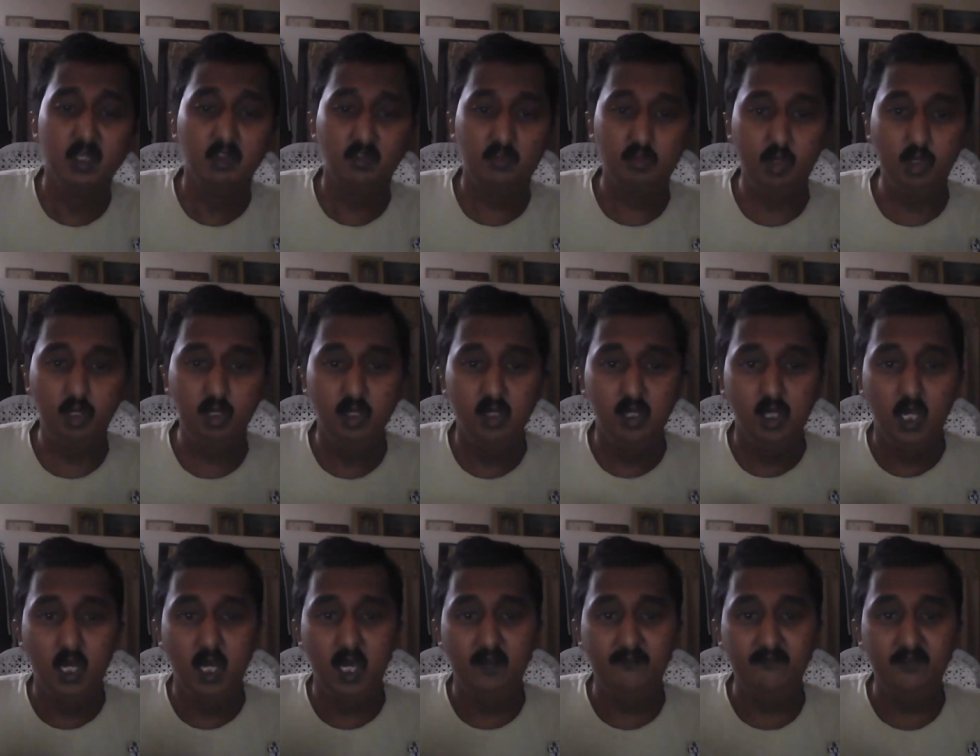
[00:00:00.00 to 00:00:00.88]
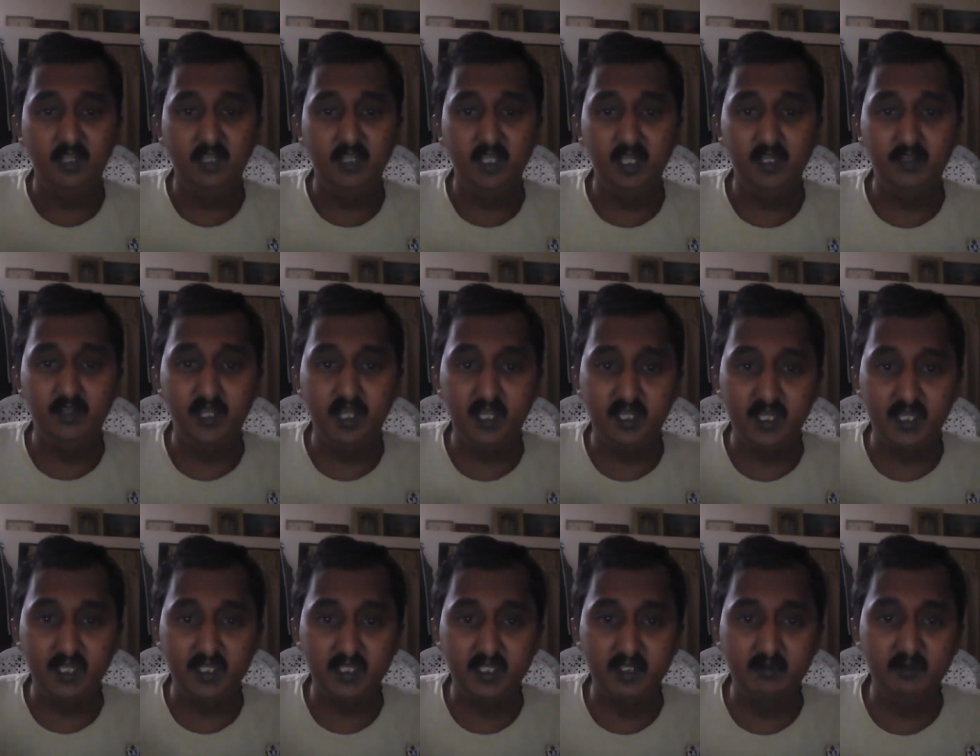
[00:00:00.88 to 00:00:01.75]
So after that, they
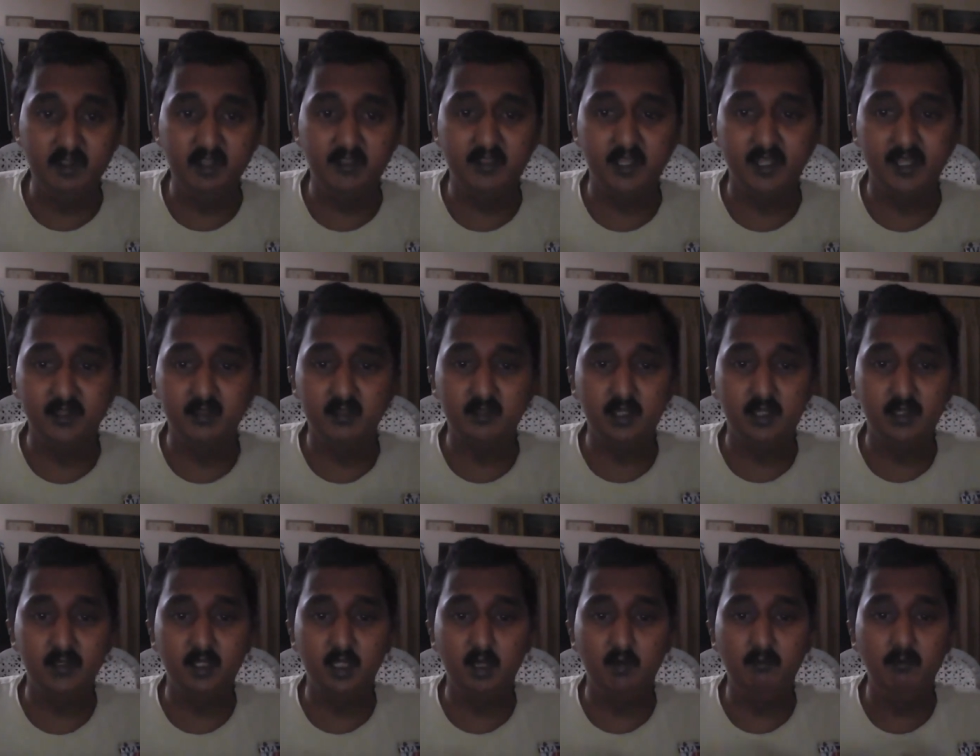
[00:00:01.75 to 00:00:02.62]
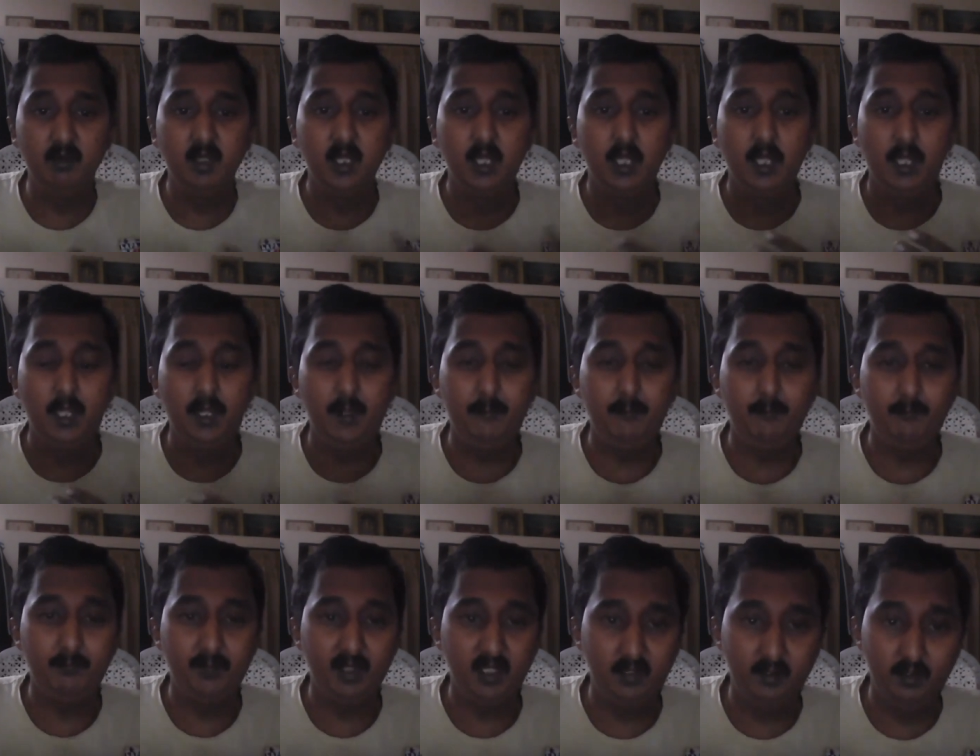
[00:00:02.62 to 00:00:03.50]
can give us some kind
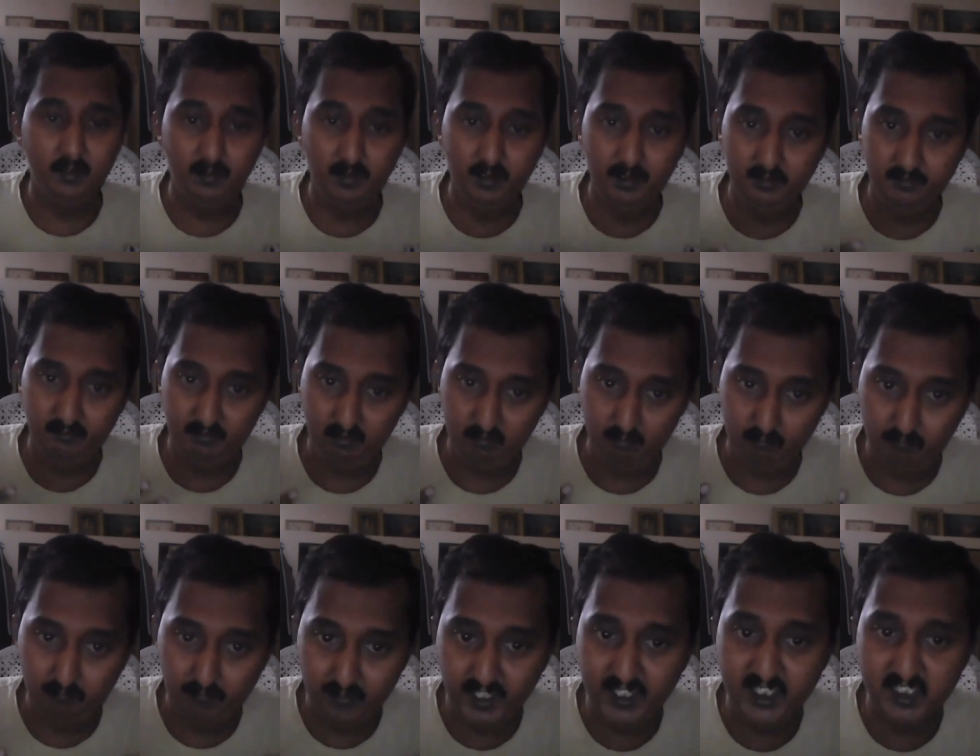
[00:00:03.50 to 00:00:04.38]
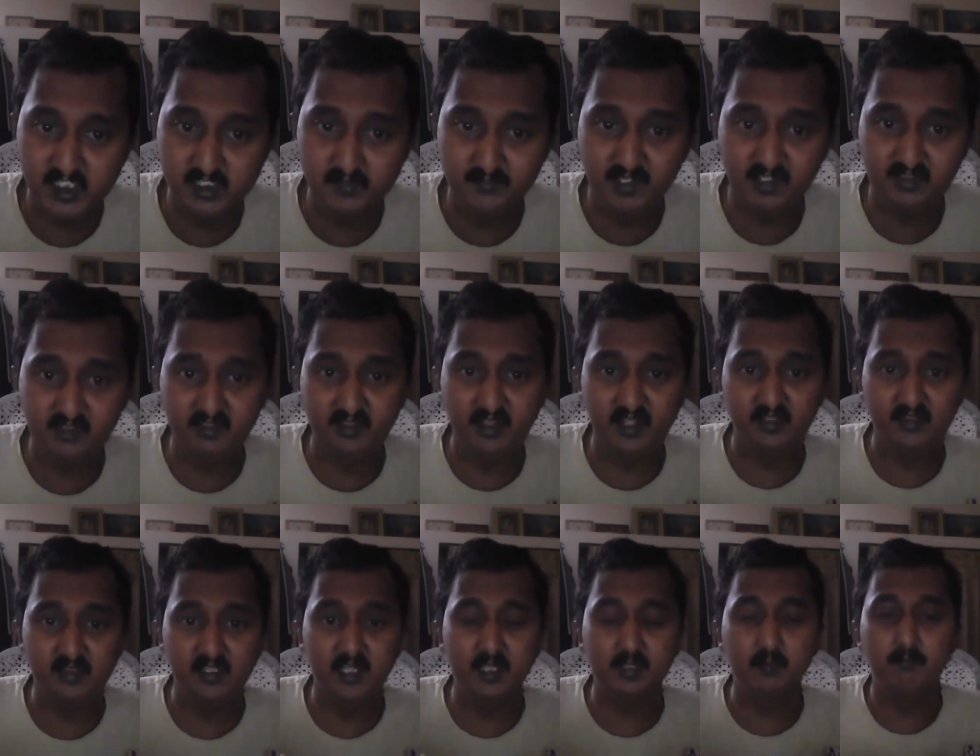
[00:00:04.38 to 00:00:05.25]
of brain gym
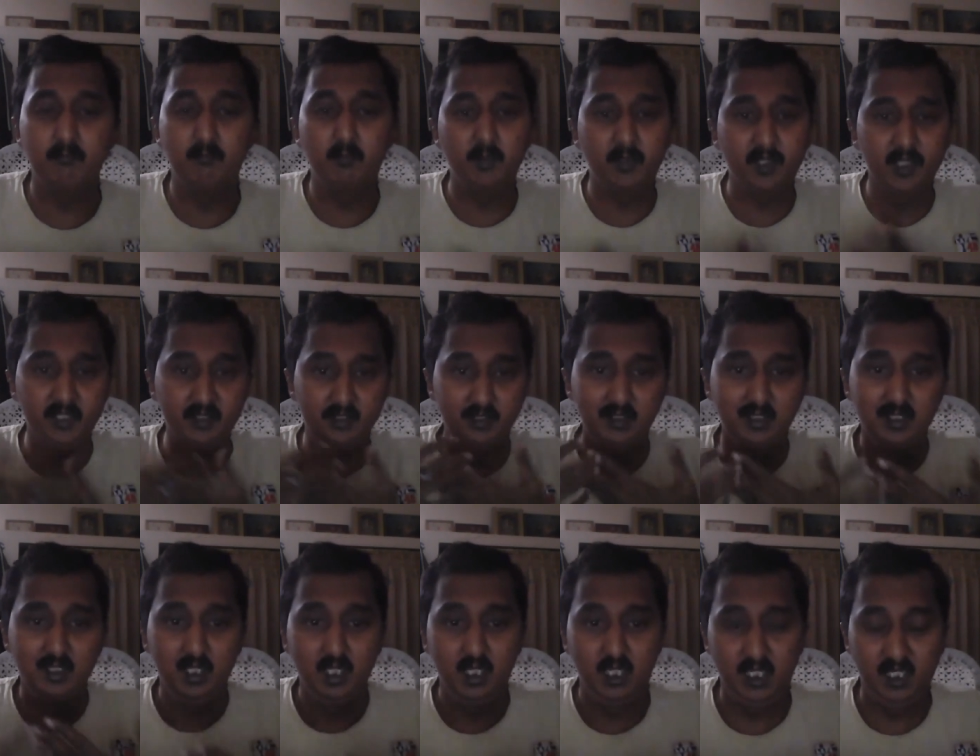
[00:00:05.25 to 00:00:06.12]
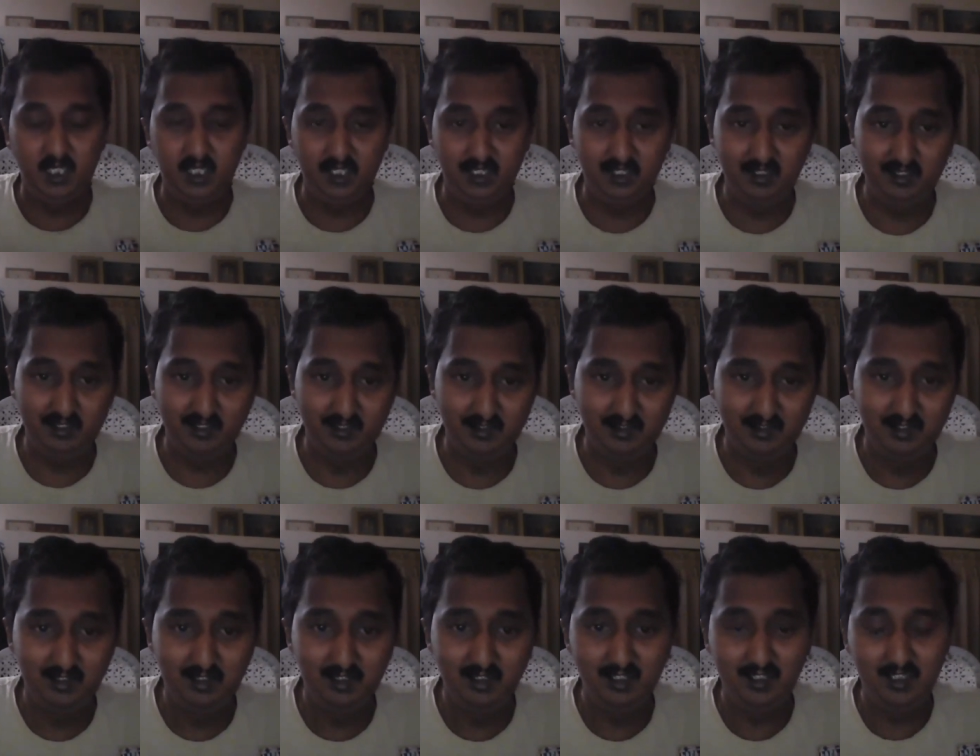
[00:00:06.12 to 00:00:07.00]
exercise, like putting
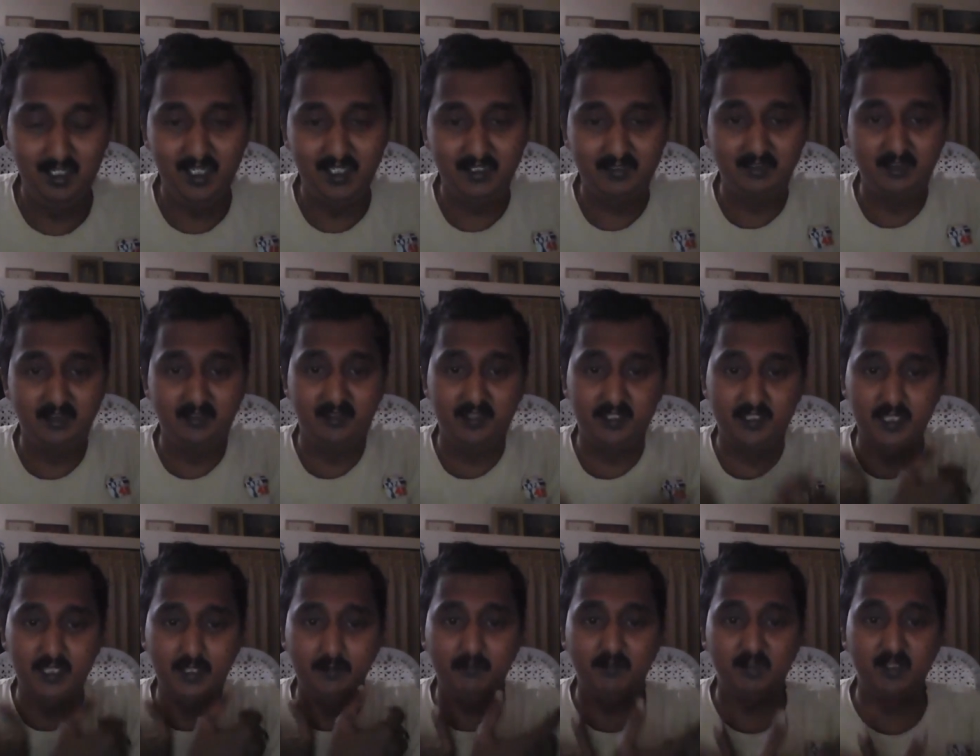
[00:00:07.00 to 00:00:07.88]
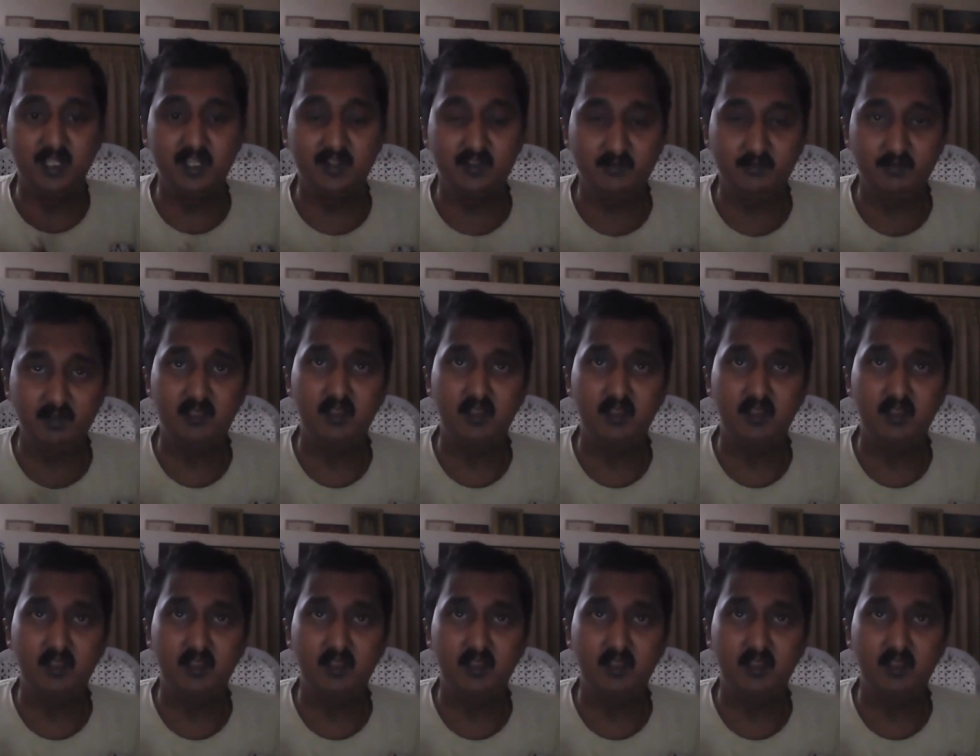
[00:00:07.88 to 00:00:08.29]
like the sit-ups, like